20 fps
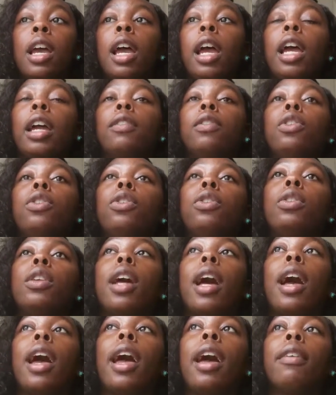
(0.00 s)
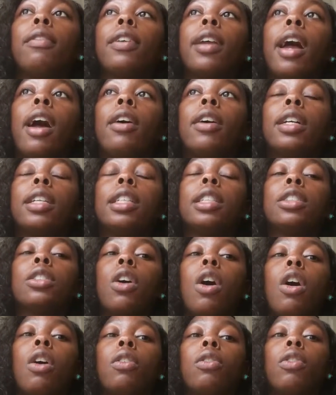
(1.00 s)
if you do not have calculus
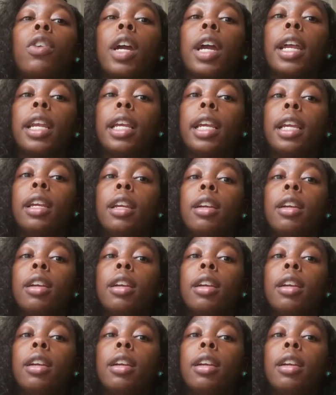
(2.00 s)
already,